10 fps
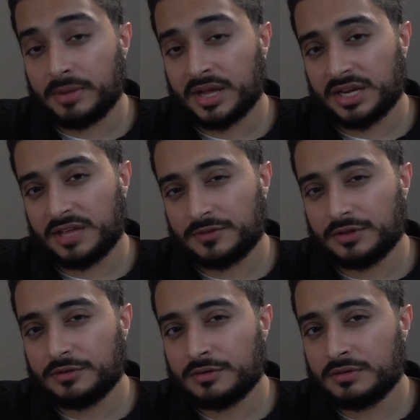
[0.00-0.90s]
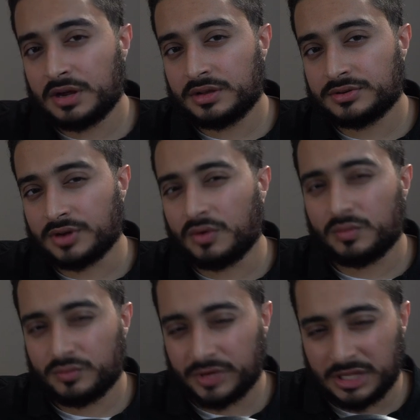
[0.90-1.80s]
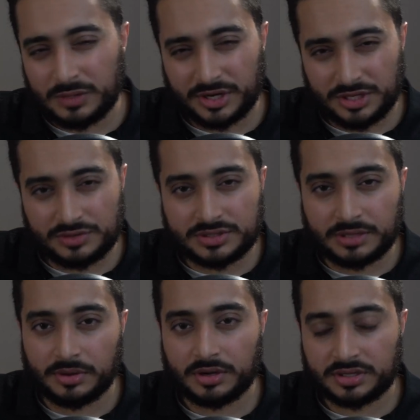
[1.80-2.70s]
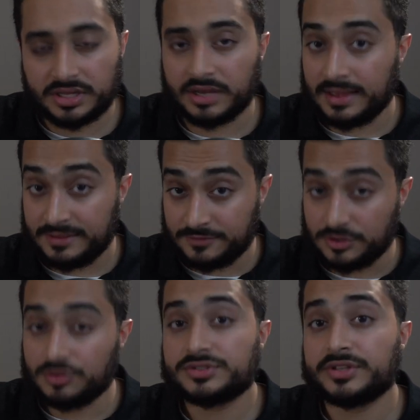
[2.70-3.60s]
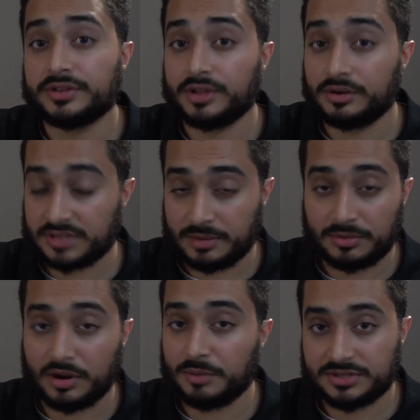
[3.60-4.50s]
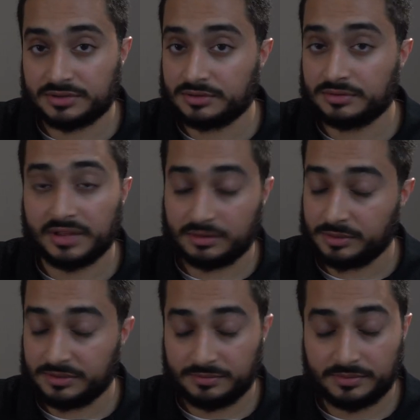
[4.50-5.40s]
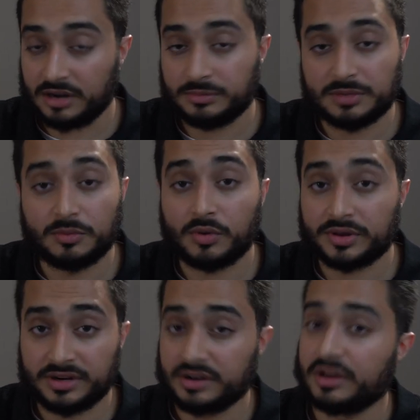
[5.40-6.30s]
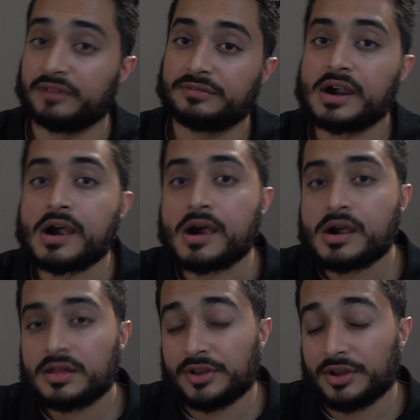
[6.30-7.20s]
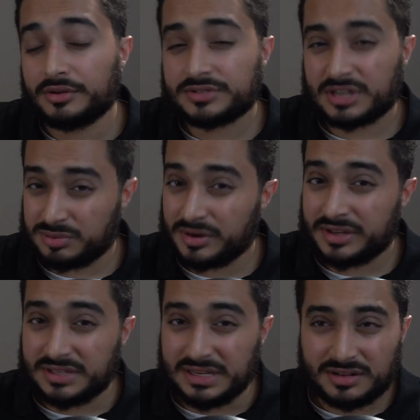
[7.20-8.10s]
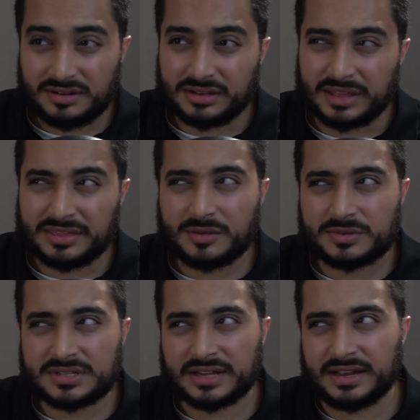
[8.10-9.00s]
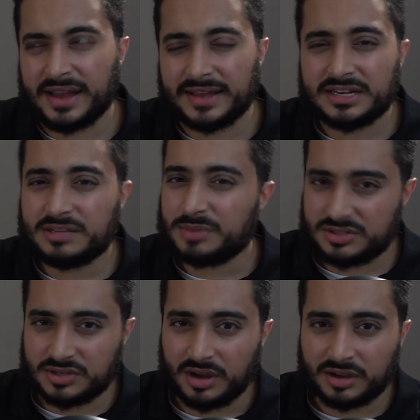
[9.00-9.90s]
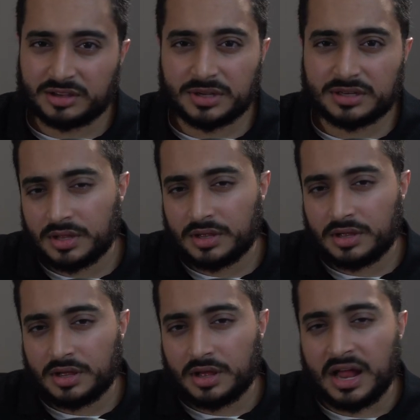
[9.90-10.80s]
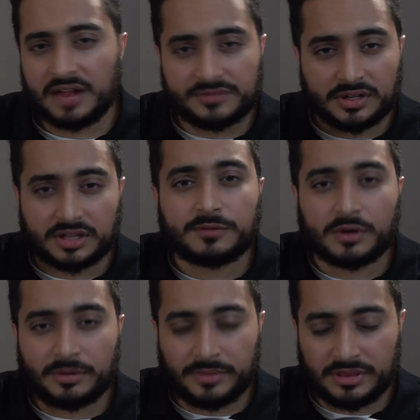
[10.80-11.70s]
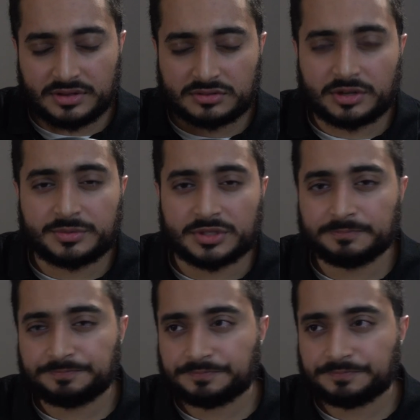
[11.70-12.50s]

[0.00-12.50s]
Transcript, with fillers: But if you don't really want to use the book, then if you use the notes, I promise you that'll be that'll be more than enough. The notes are pretty detailed. I think it was like a 90-page document. I'll have the link for it in the description.